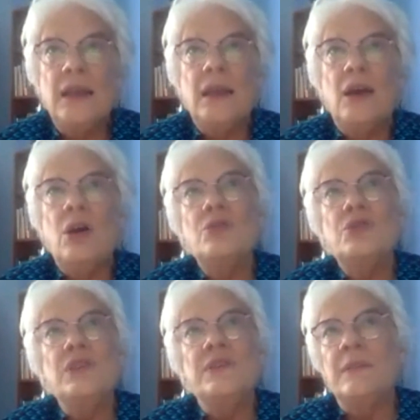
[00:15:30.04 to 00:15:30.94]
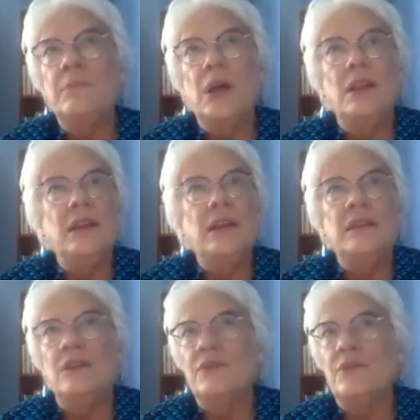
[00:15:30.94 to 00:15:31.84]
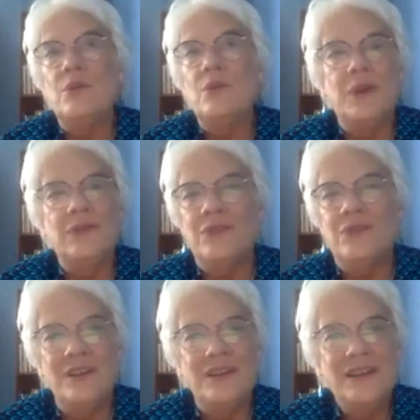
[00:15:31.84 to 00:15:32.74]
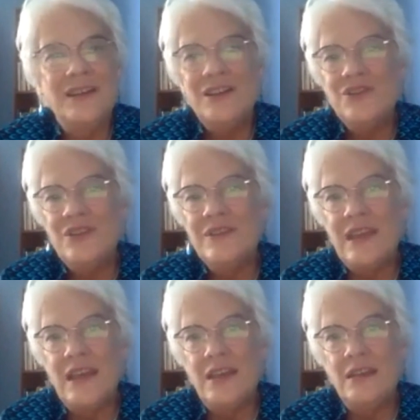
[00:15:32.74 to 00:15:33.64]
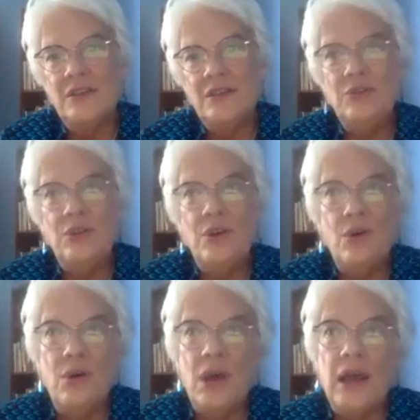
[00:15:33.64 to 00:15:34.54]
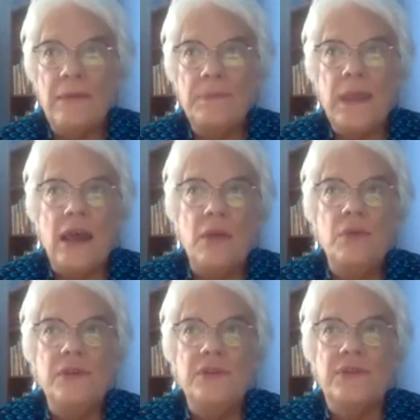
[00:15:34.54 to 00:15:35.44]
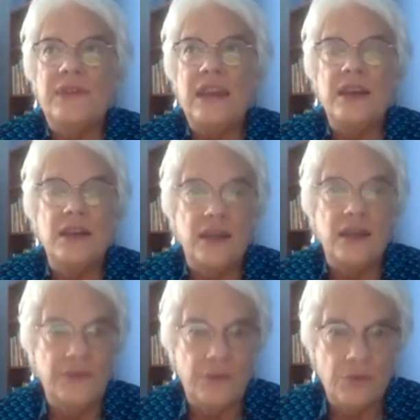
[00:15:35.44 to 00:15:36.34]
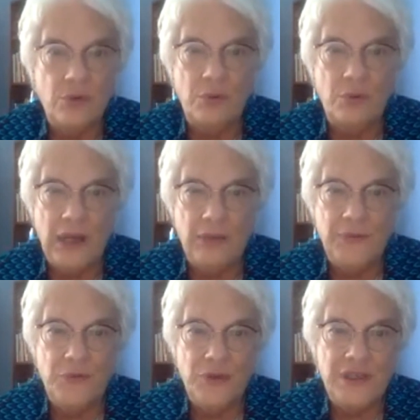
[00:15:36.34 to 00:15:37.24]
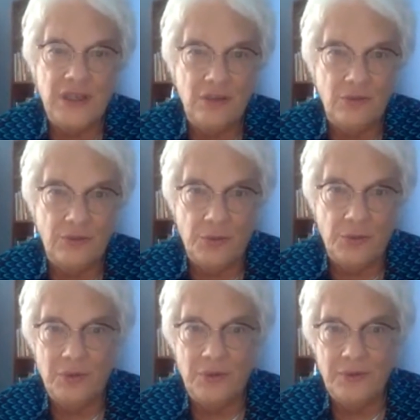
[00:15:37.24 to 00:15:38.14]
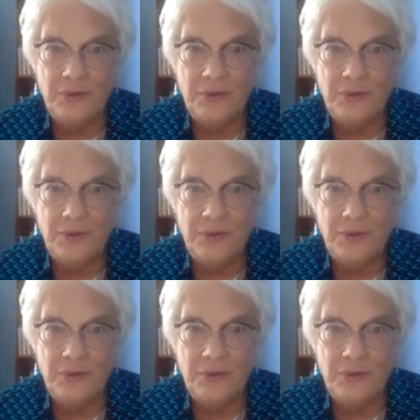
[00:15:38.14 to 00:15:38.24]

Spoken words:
Oh, she said, Molly, there's no question. She said, you know, I was taken out of school when I was 14 years old